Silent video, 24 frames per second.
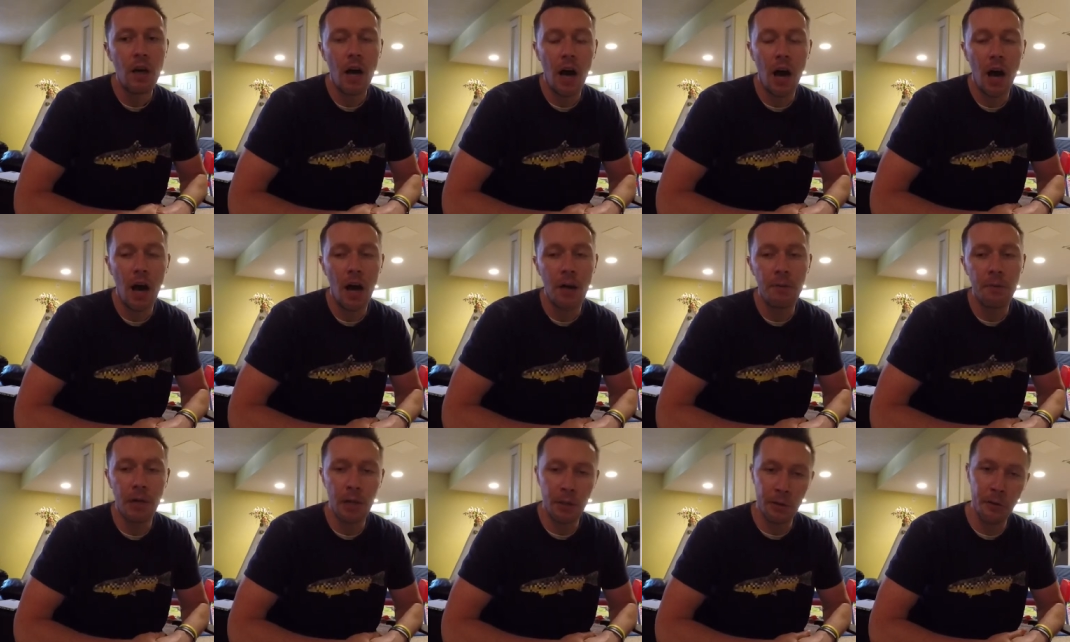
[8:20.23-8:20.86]

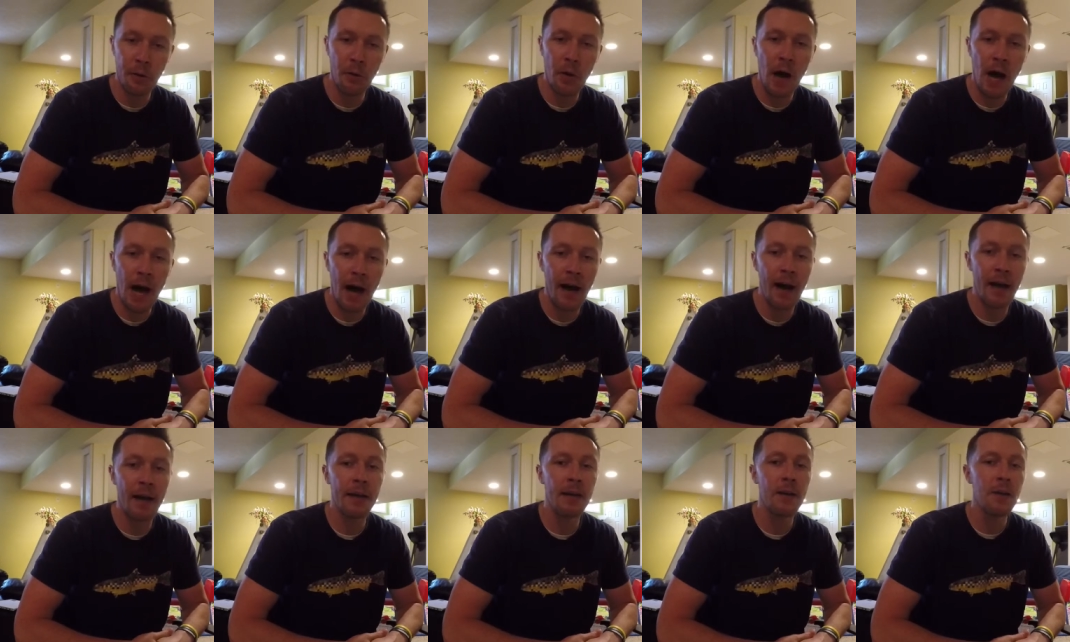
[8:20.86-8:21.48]
um, a little
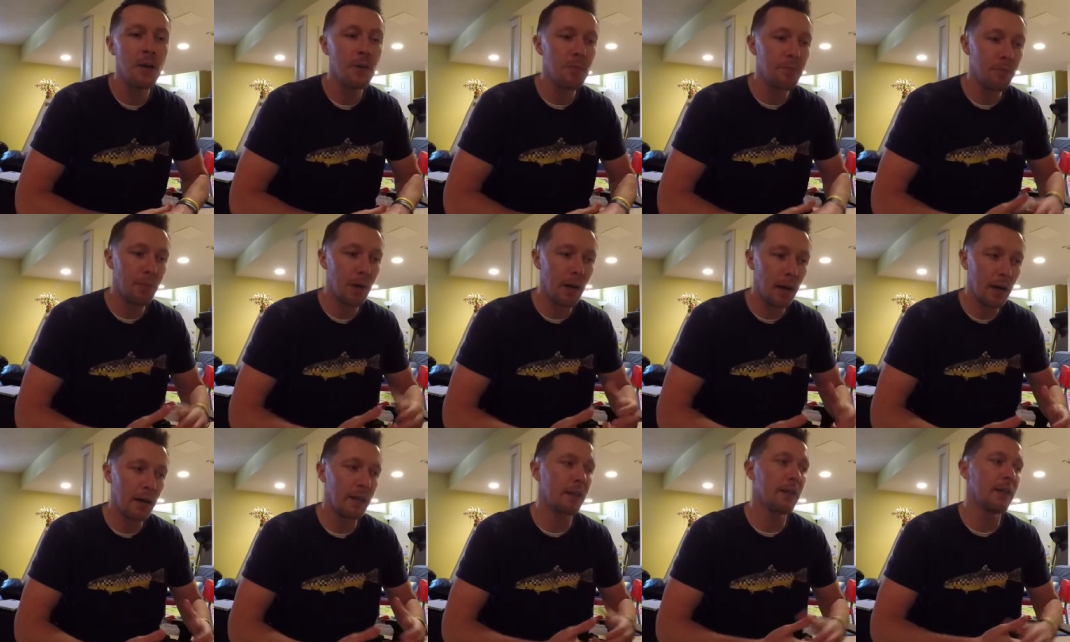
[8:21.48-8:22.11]
high,
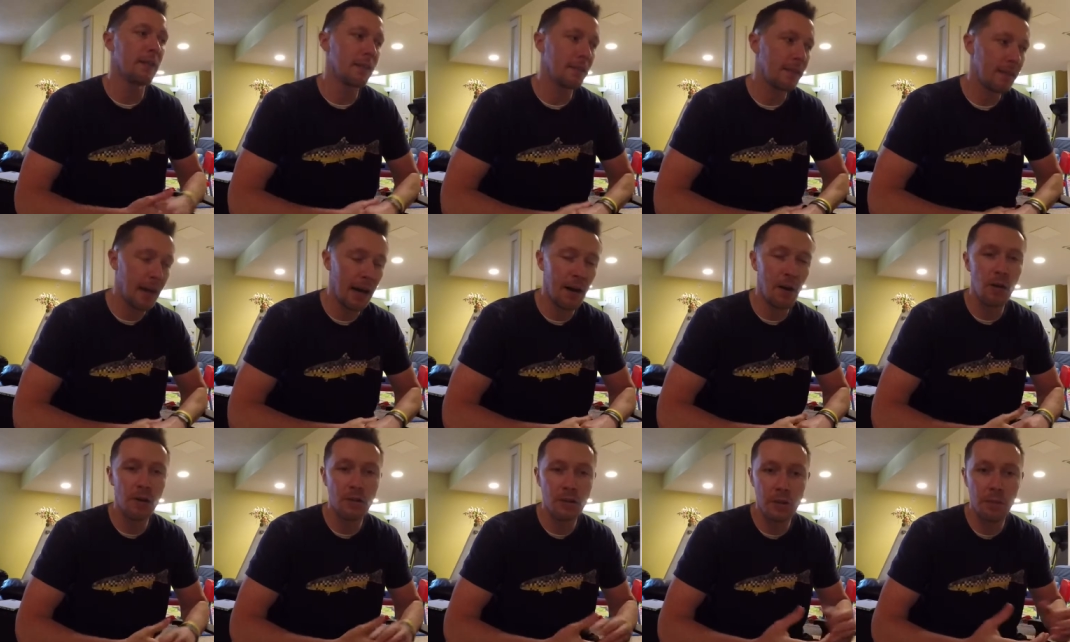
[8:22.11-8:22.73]
but
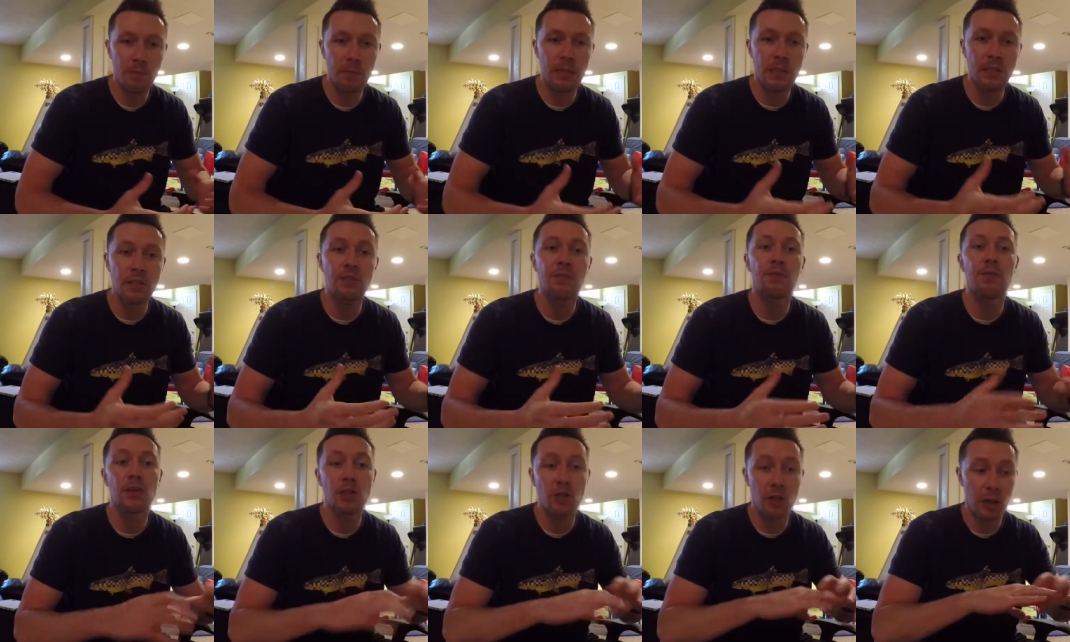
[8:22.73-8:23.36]
that also means the
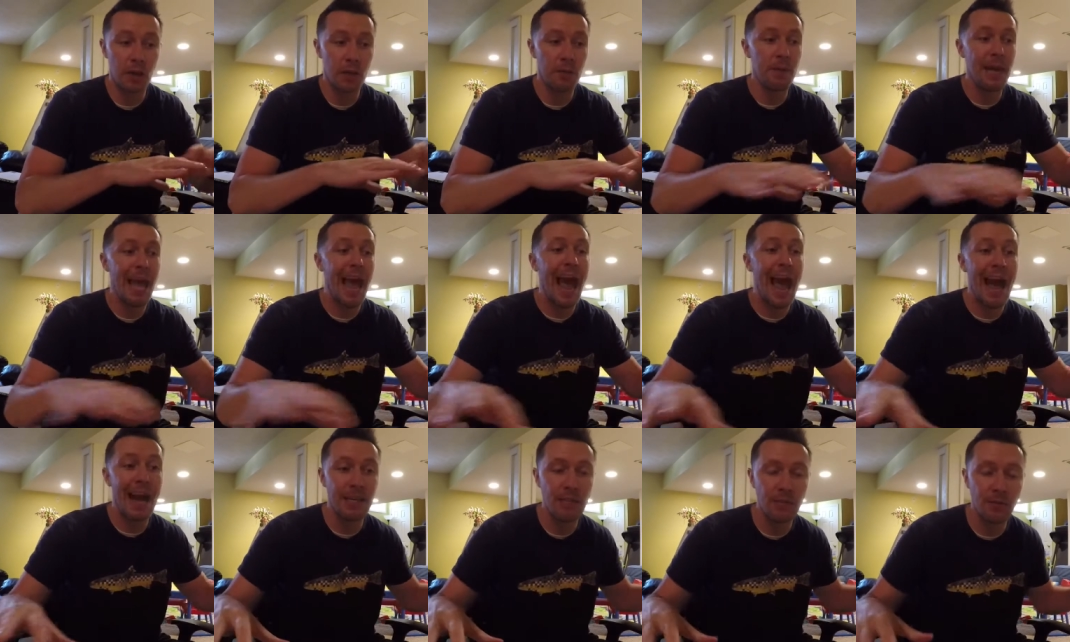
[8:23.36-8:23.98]
fish are going to be
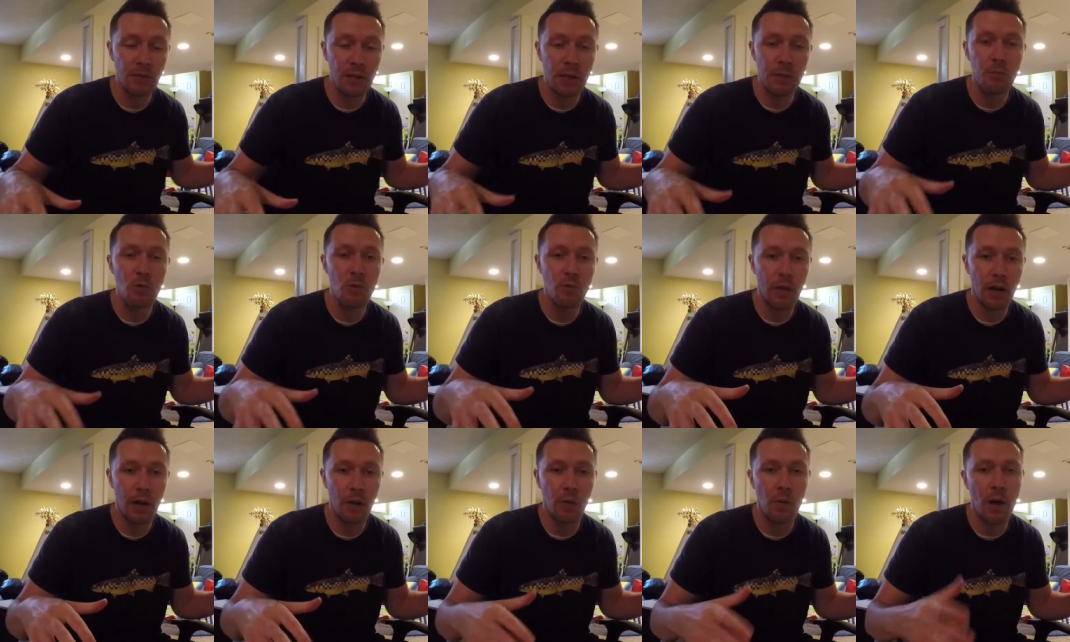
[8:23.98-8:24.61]
actively
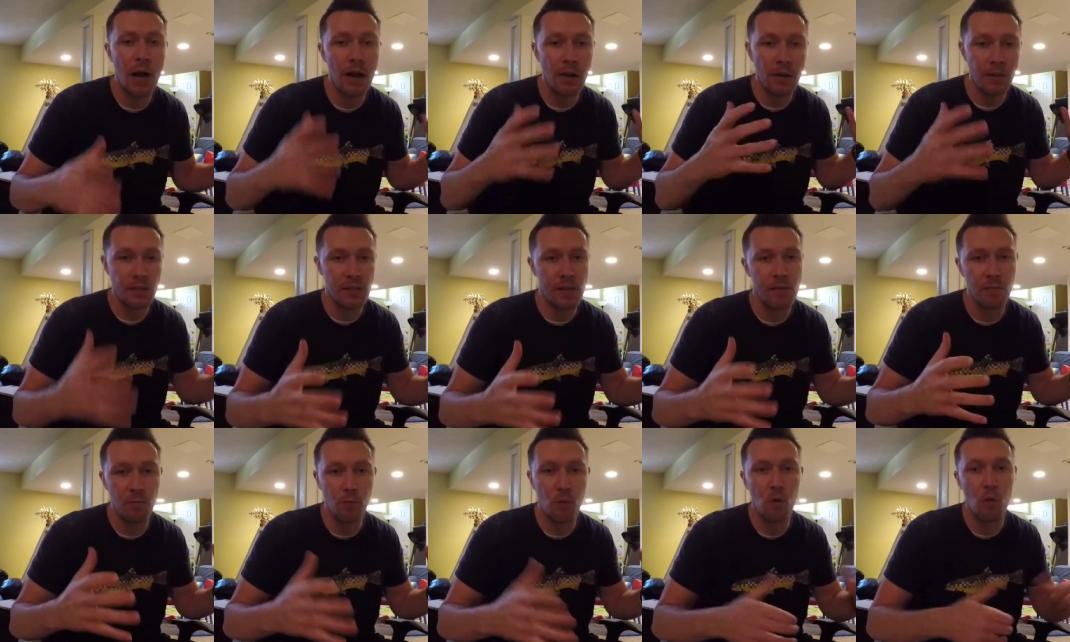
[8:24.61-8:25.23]
moving around because
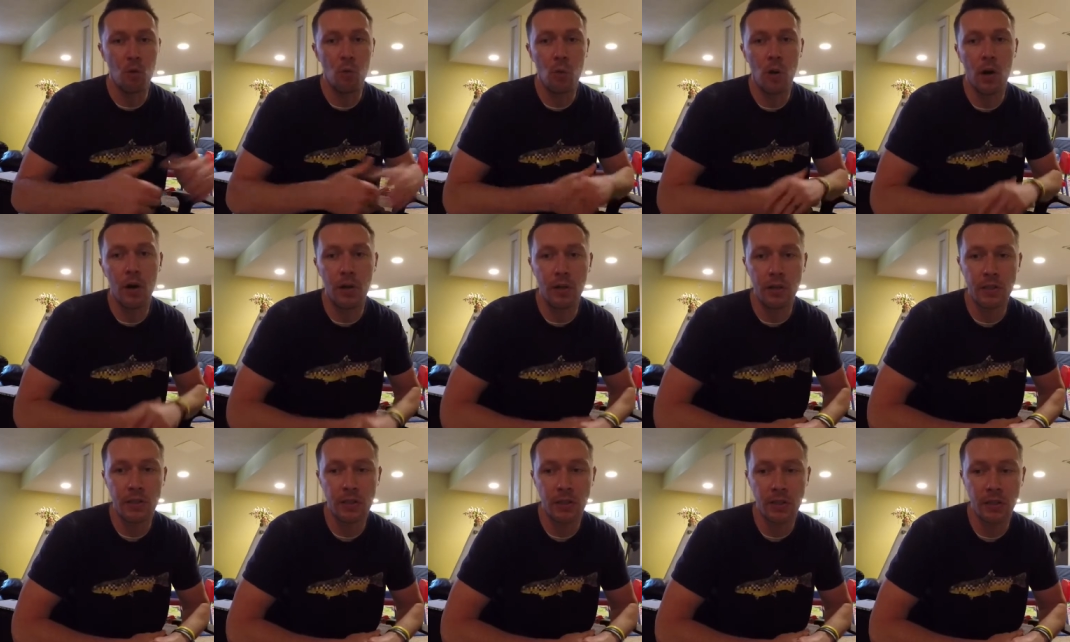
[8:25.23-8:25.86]
they have more
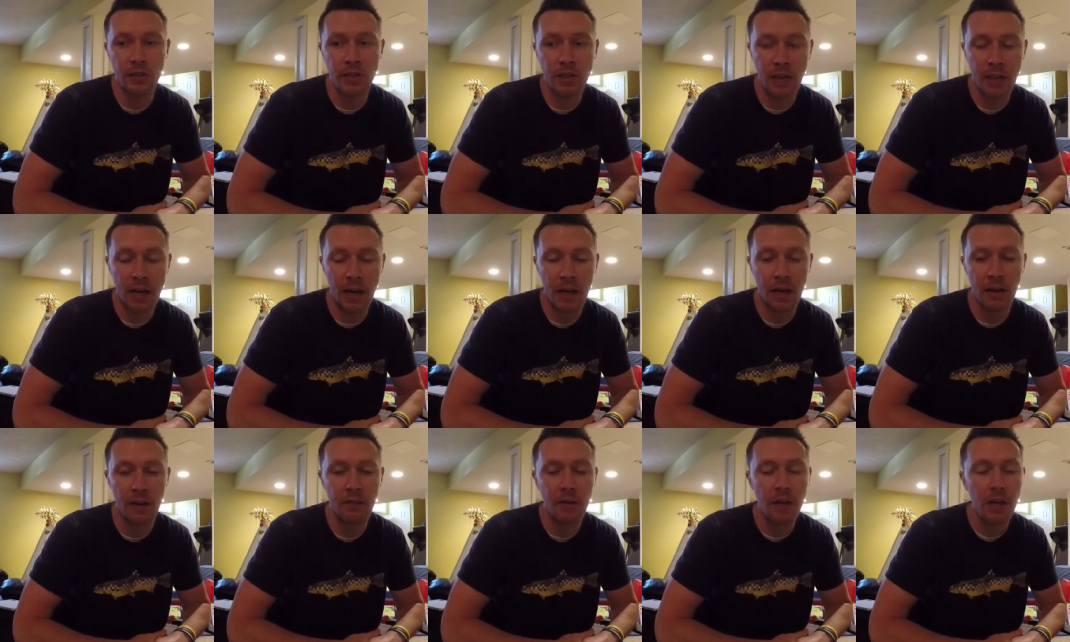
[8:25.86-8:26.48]
water to, to
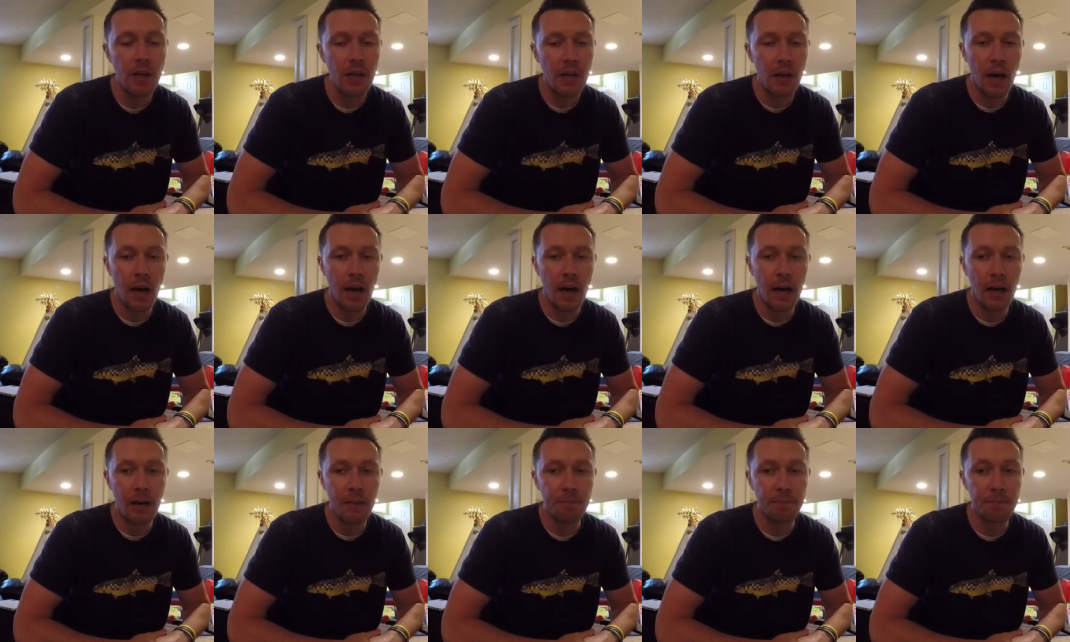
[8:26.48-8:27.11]
kind of
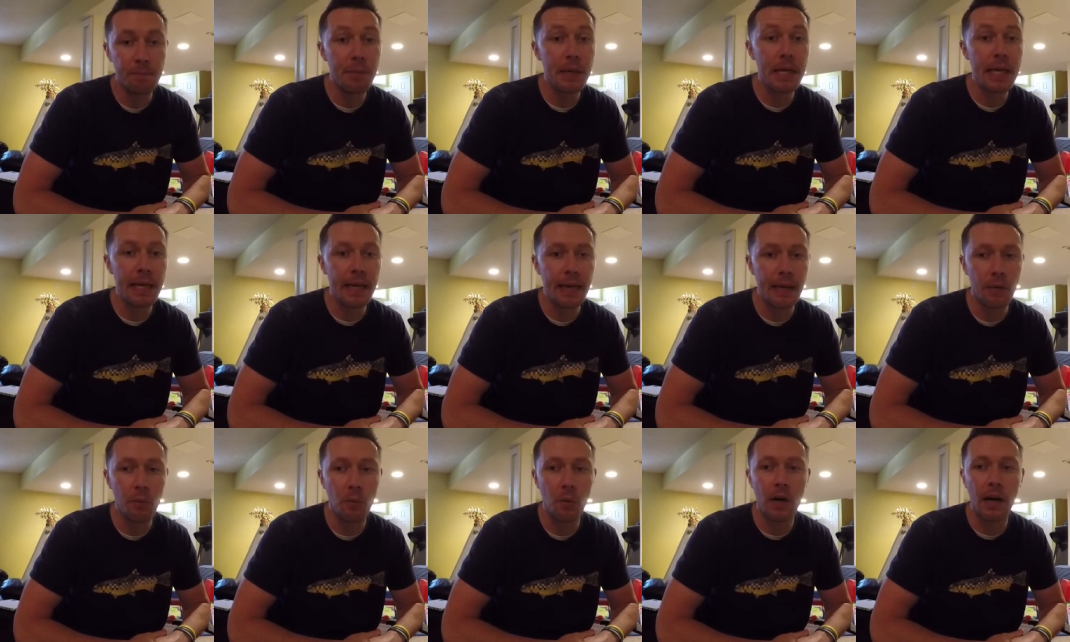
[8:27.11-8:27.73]
um, be in.